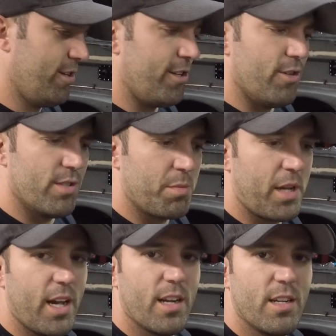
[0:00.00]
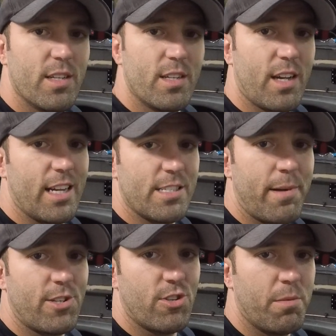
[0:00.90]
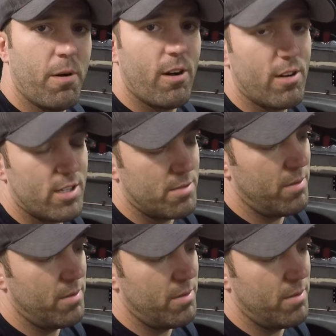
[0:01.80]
you're doing some kind of specialty parts.